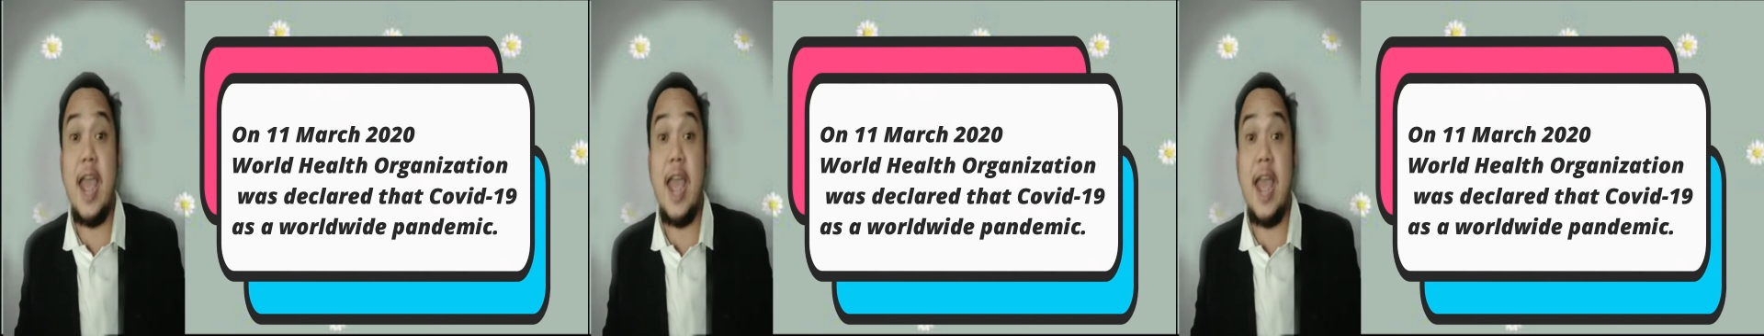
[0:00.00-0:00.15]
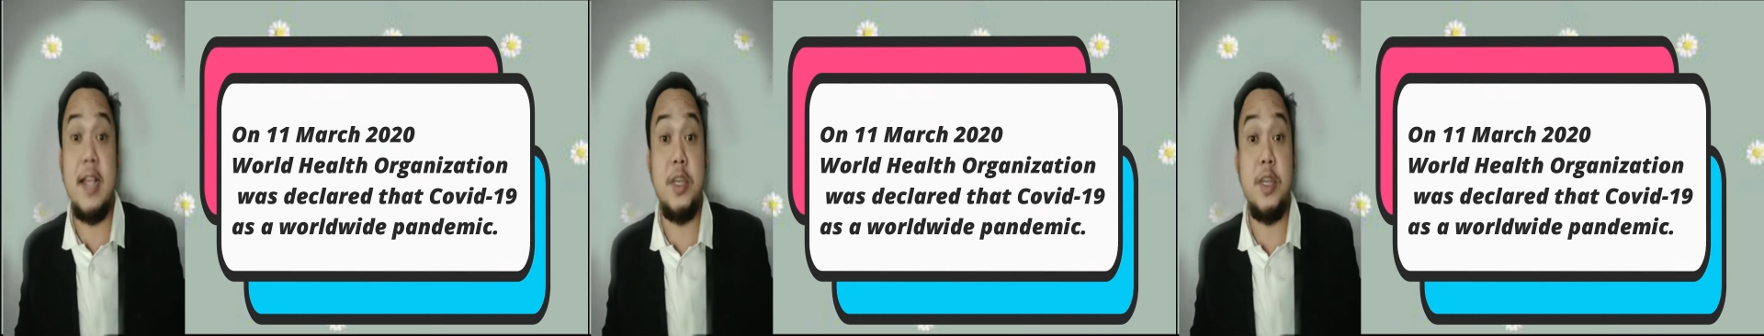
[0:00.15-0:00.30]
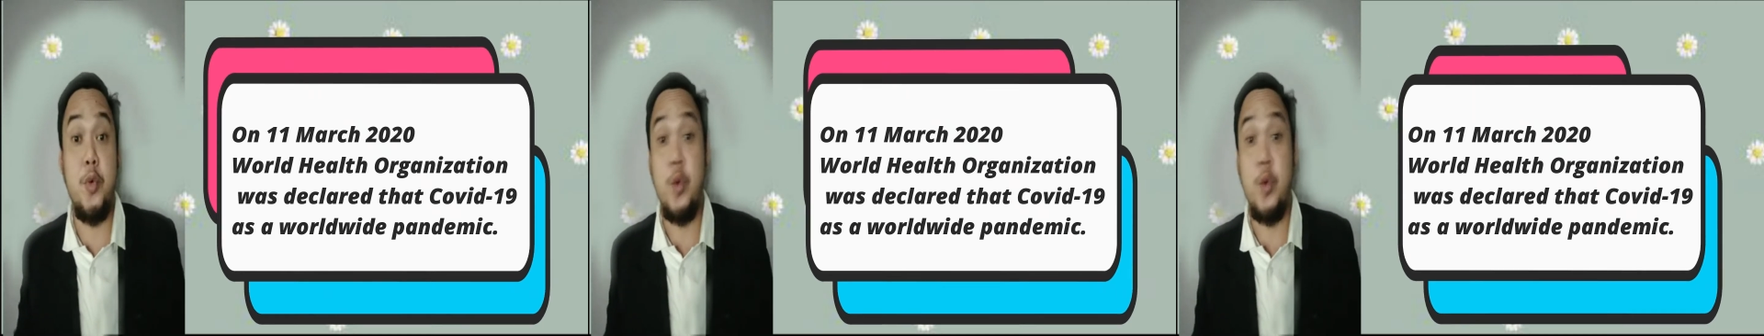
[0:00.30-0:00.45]

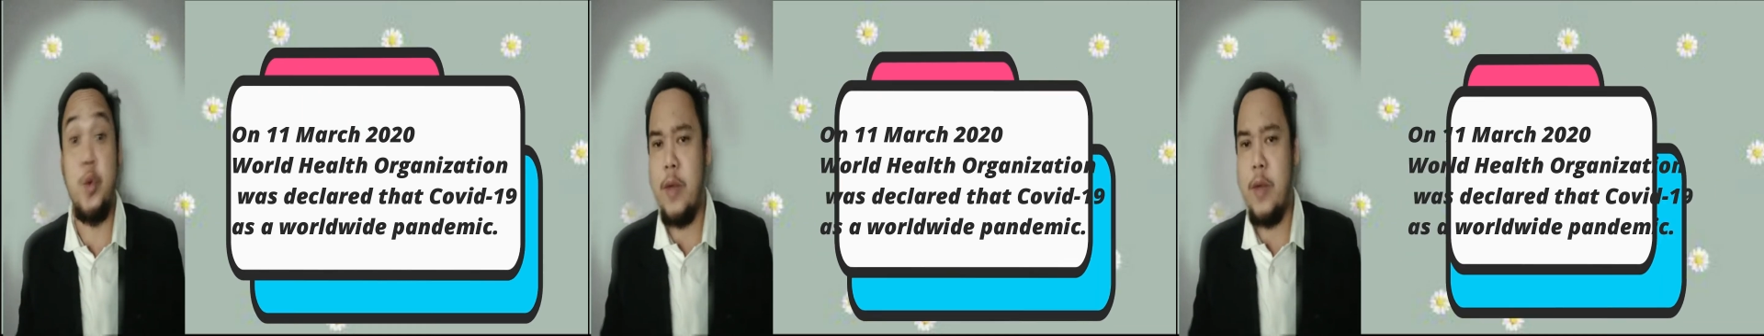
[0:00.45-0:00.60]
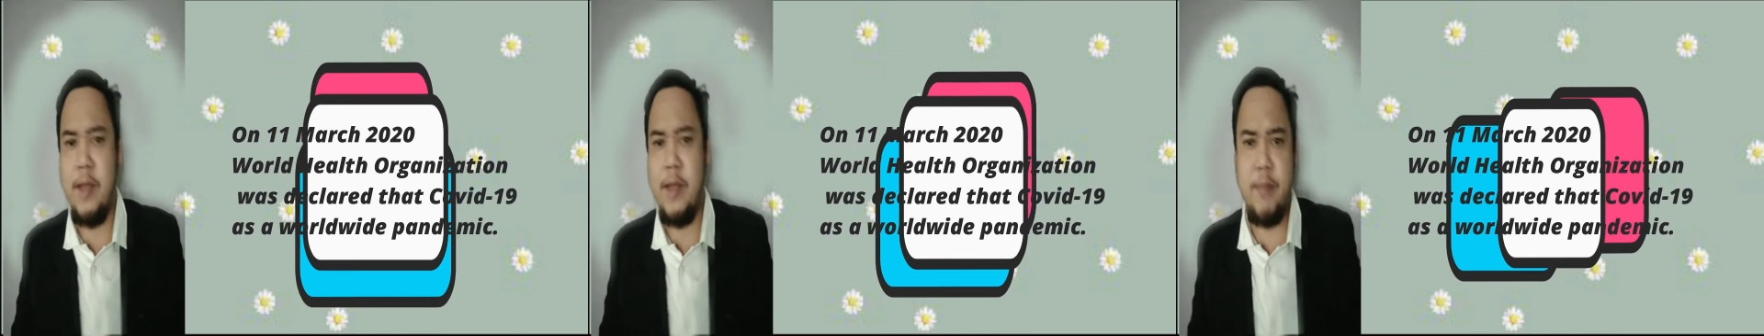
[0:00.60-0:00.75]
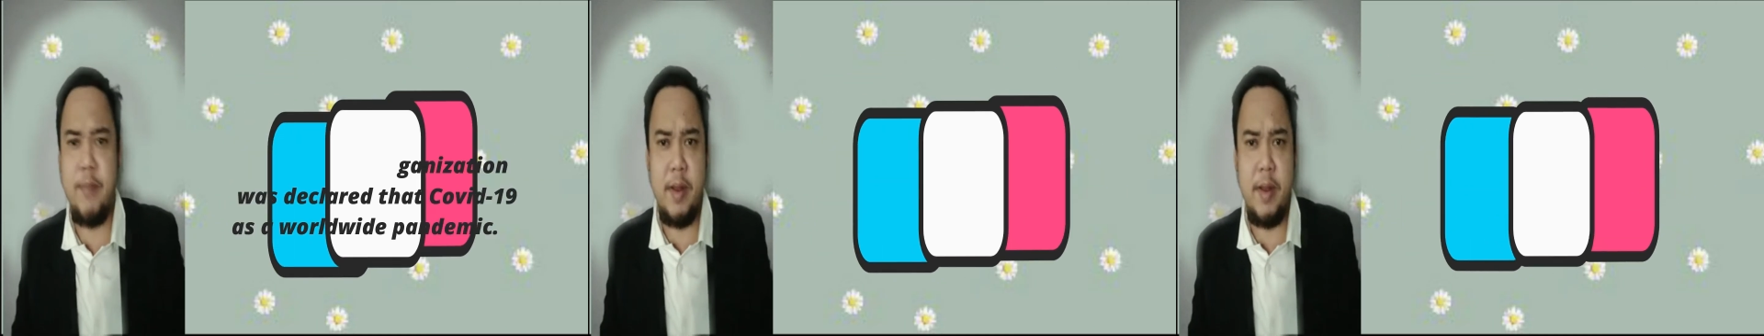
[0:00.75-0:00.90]
as a
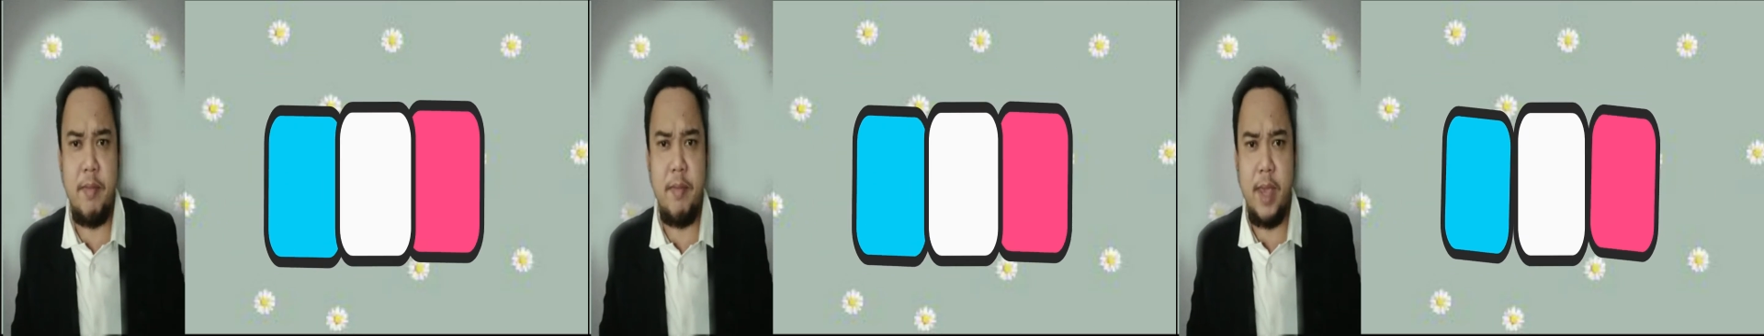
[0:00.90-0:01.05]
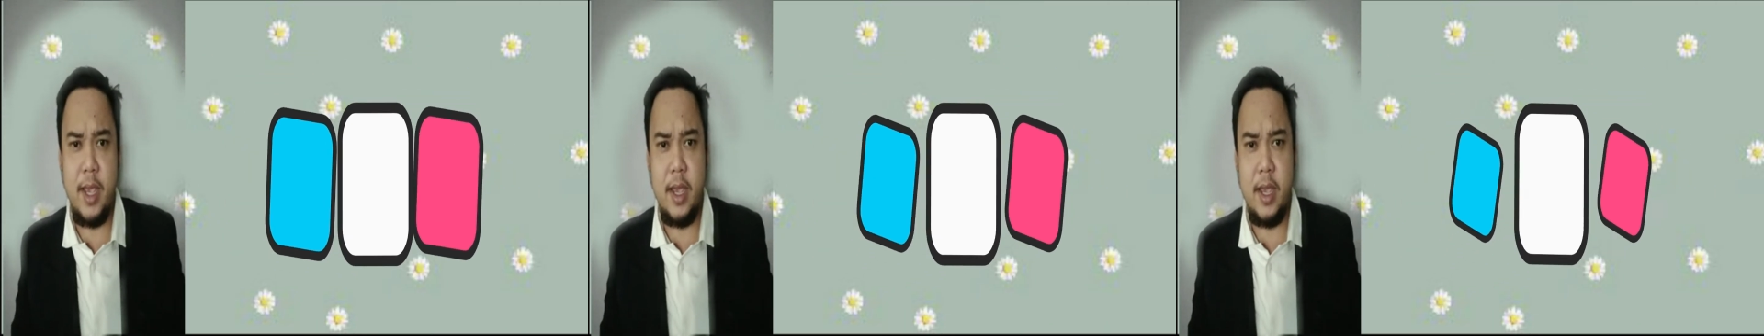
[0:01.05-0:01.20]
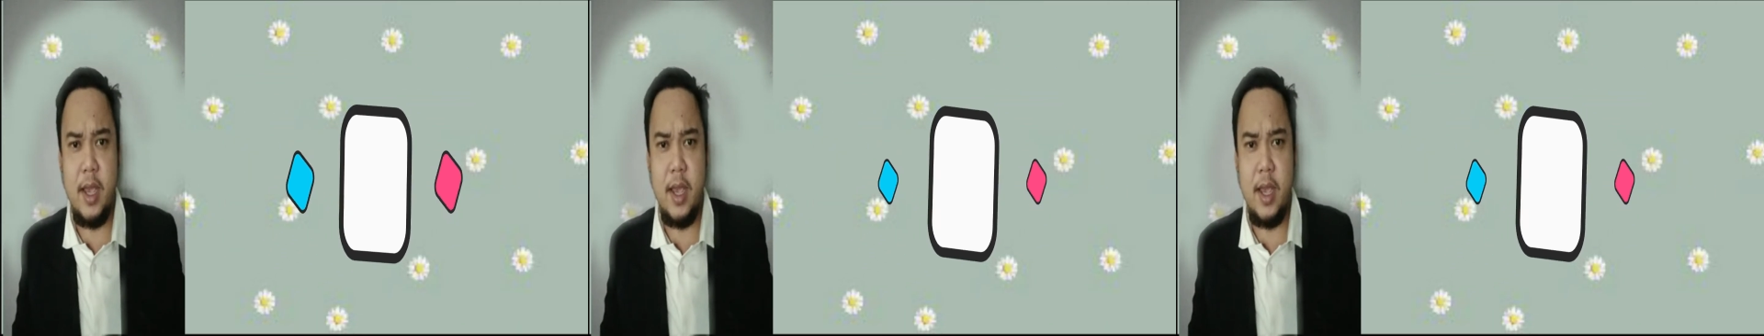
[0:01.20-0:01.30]
worldwide pandemic.